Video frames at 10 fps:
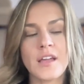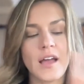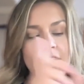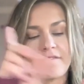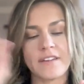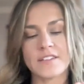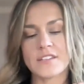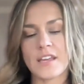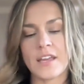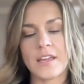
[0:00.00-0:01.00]
I
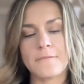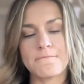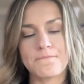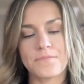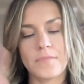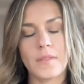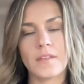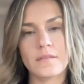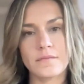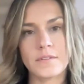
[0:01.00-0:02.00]
faced a
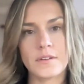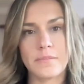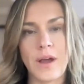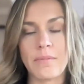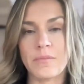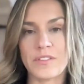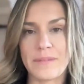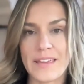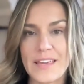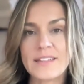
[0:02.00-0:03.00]
problem with
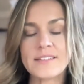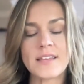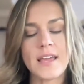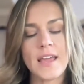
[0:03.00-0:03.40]
my kids,